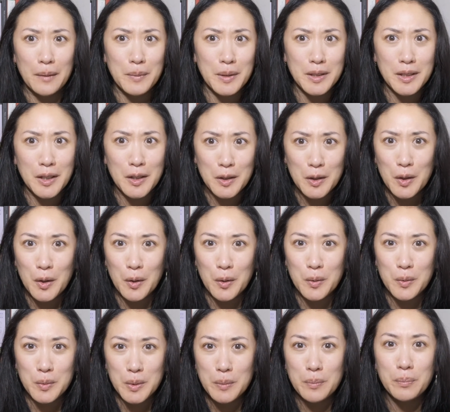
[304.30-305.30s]
I mean,
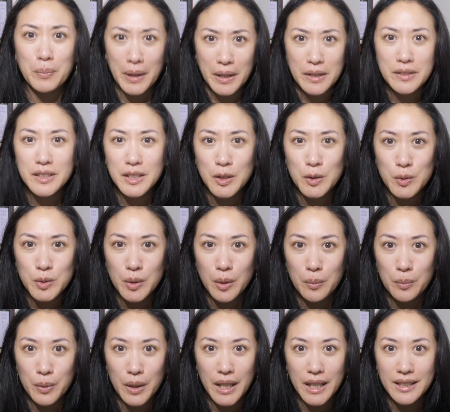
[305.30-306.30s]
hello, we barely use
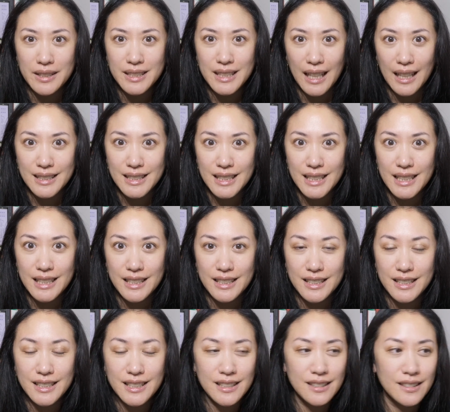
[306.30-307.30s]
our brains as it
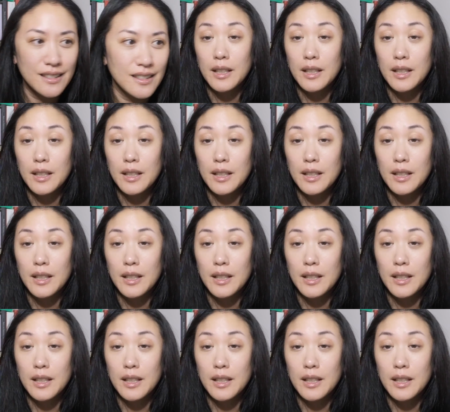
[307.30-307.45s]
is.